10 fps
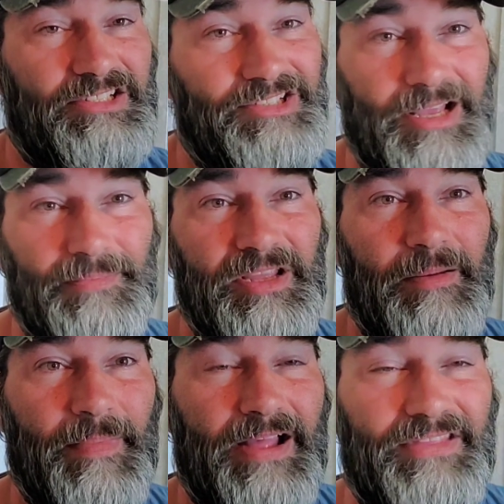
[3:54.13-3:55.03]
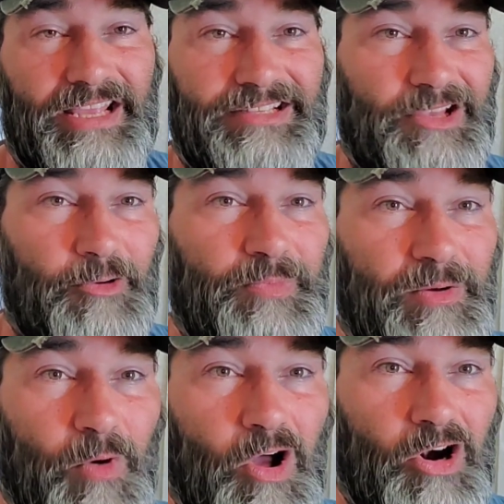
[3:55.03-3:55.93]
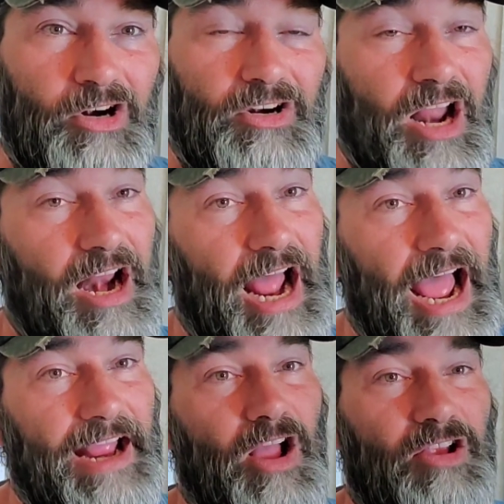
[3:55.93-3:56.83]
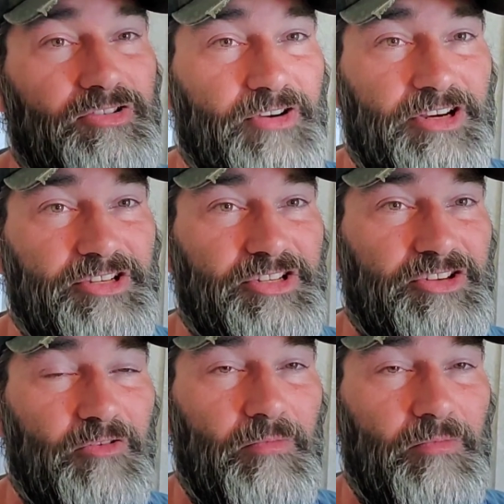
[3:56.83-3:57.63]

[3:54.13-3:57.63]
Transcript: It's something about that soapy water, not a high concentration of soap,